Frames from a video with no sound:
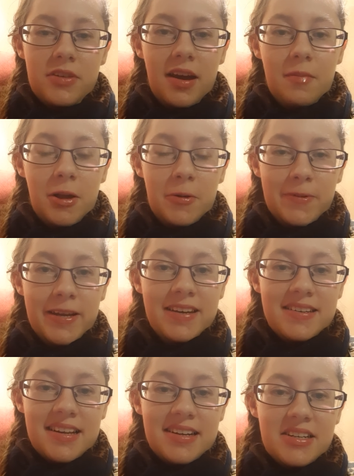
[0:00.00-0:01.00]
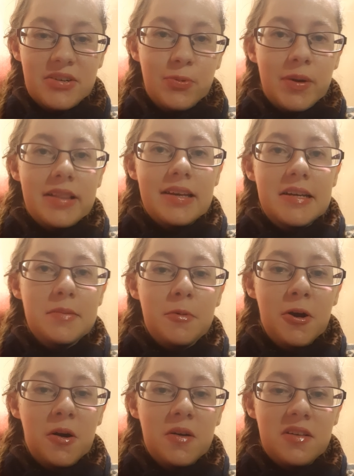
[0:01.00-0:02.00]
yeah, I'm like really excited to read these
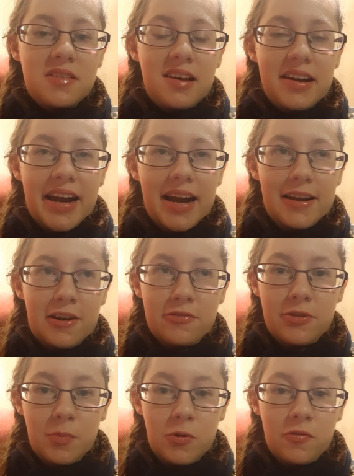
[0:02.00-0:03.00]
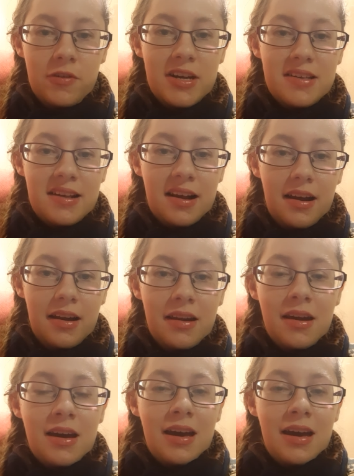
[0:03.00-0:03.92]
because like I love the movies and